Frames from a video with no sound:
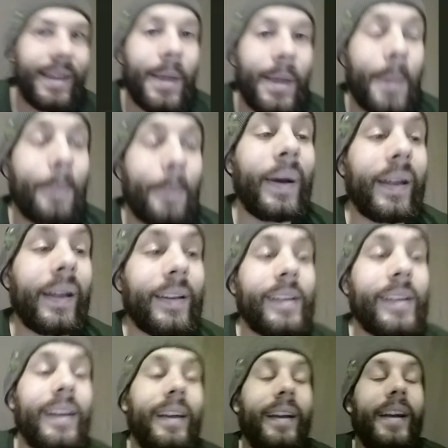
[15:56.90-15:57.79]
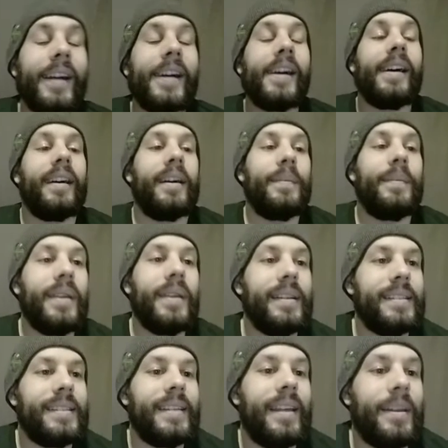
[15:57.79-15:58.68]
But I'm
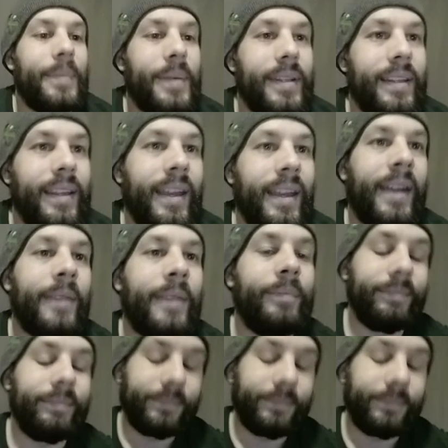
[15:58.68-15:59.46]
not sad about the game.